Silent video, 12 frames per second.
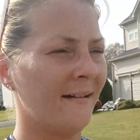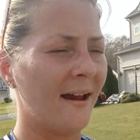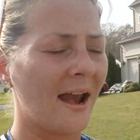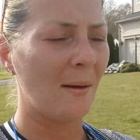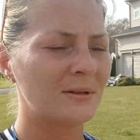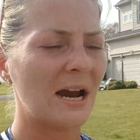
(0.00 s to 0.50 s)

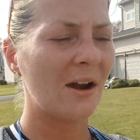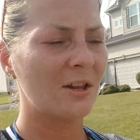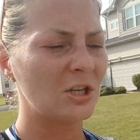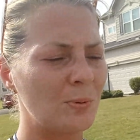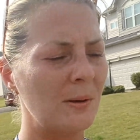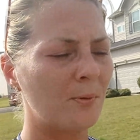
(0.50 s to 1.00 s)
And I'm tired of
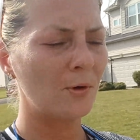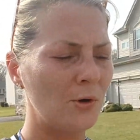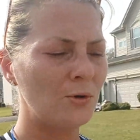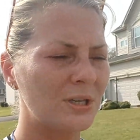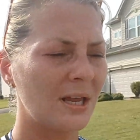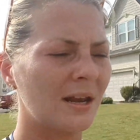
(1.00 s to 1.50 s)
these people
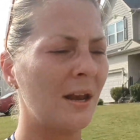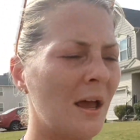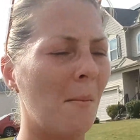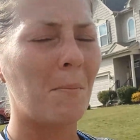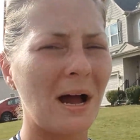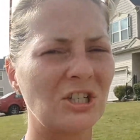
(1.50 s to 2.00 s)
using
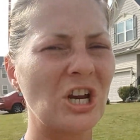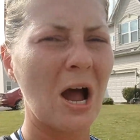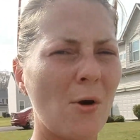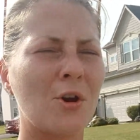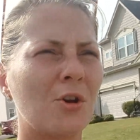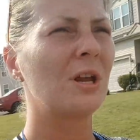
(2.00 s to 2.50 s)
my
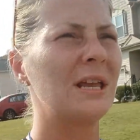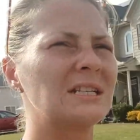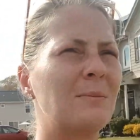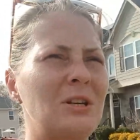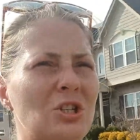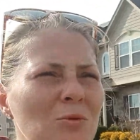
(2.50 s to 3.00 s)
childhood
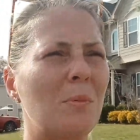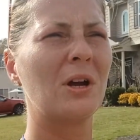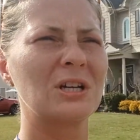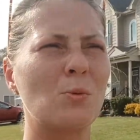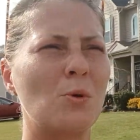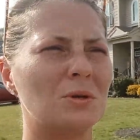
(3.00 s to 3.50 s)
against me too
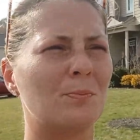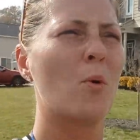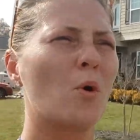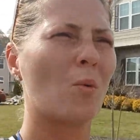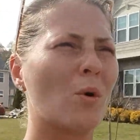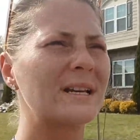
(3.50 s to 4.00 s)
because we was
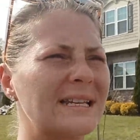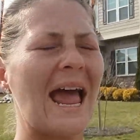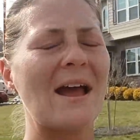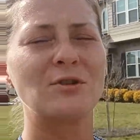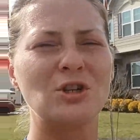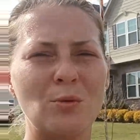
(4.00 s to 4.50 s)
poor. What does that
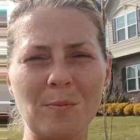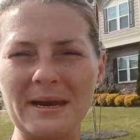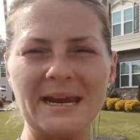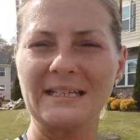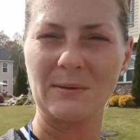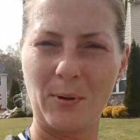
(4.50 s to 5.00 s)
have to do with
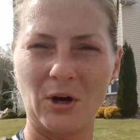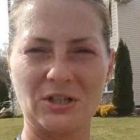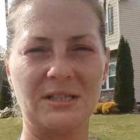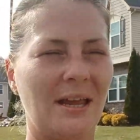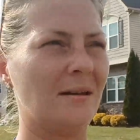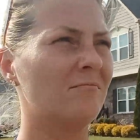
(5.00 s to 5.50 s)
me as a
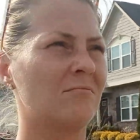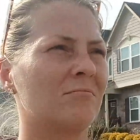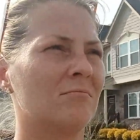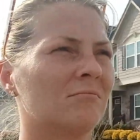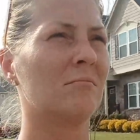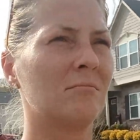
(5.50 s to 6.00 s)
person?
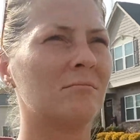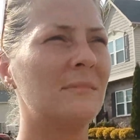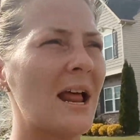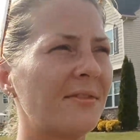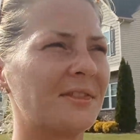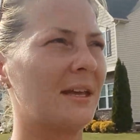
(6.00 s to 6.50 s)

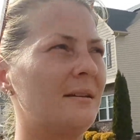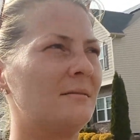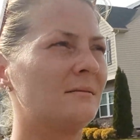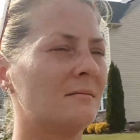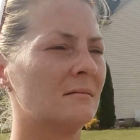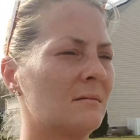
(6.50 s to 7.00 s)
Nothing.
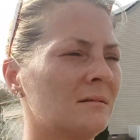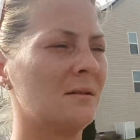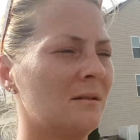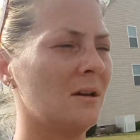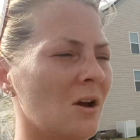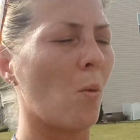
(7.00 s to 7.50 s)

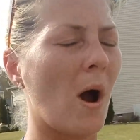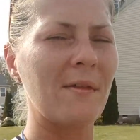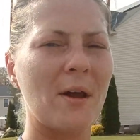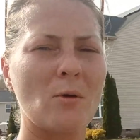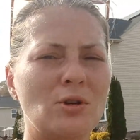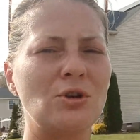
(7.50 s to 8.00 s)
Why are
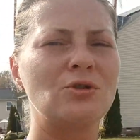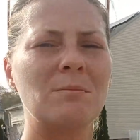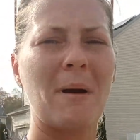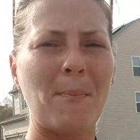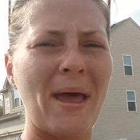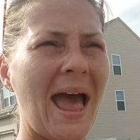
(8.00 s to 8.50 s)
they always using
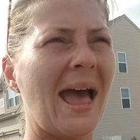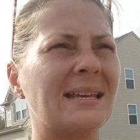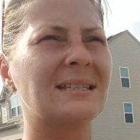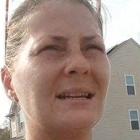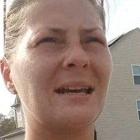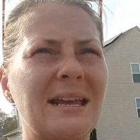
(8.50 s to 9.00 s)
my
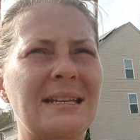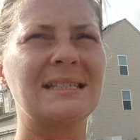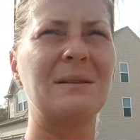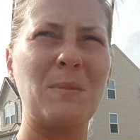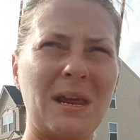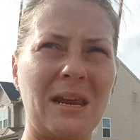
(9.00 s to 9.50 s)
past
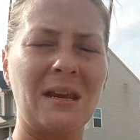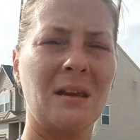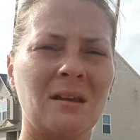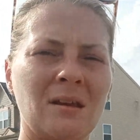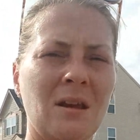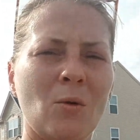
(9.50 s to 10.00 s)
against me
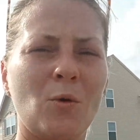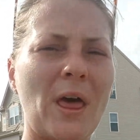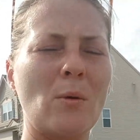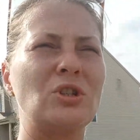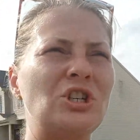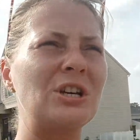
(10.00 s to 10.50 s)
when
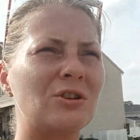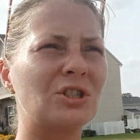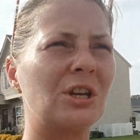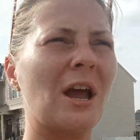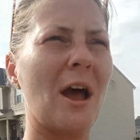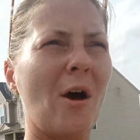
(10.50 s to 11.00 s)
that was years
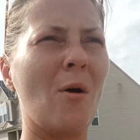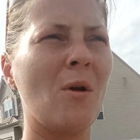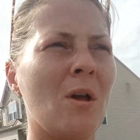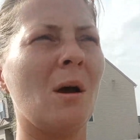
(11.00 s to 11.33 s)
ago?